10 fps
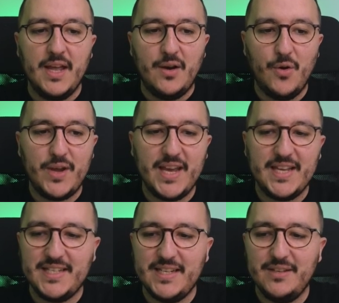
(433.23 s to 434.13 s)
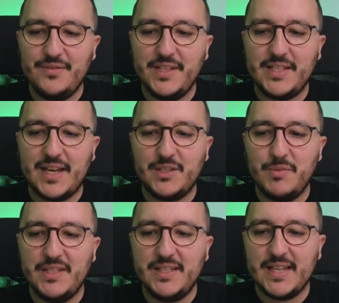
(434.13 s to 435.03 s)
Okay, the invite has
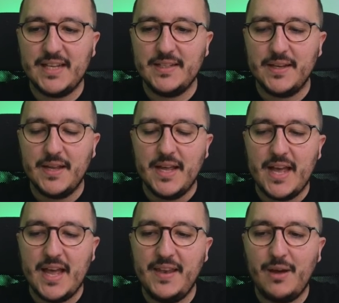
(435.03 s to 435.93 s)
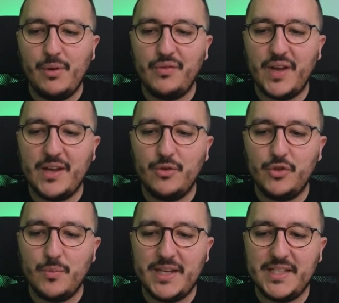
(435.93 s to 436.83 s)
been sent. And now if I go
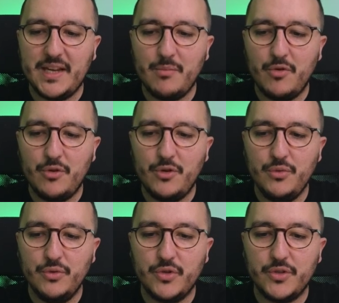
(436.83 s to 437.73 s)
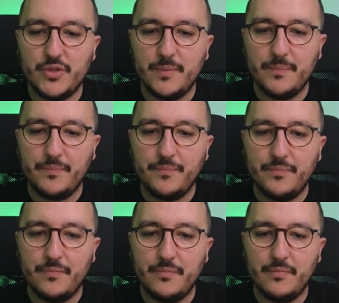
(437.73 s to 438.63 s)
to my table users,
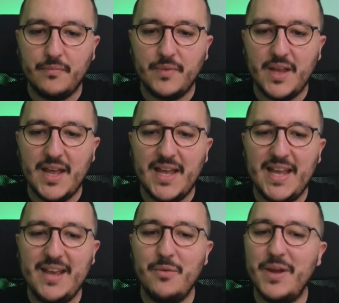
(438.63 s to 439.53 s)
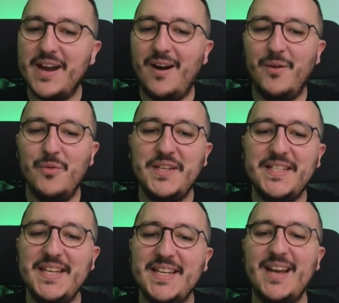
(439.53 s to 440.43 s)
here we are. We
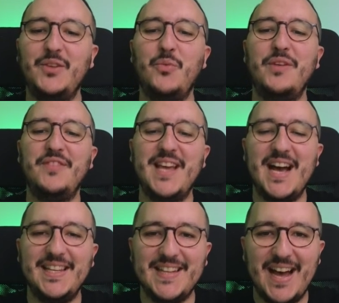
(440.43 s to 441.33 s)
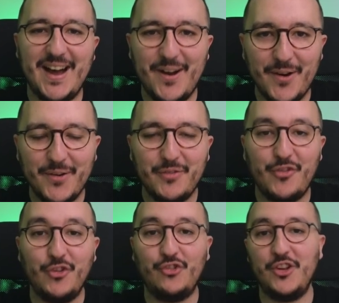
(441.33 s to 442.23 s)
see that we've got our
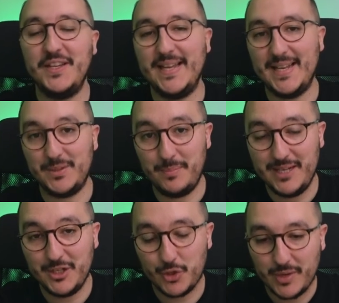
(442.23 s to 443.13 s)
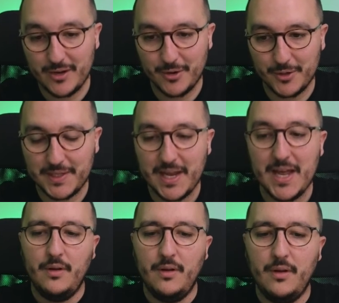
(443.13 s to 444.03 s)
function that has been triggered.
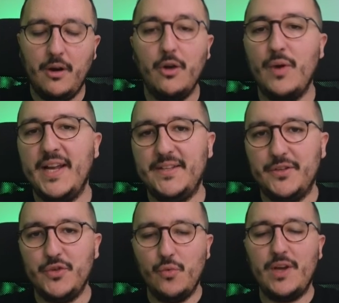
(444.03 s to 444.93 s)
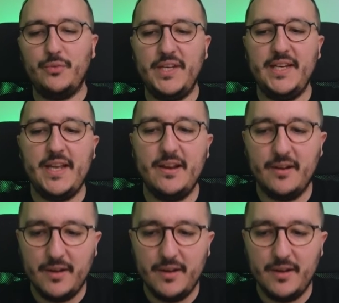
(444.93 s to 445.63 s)
All right, so what we did here,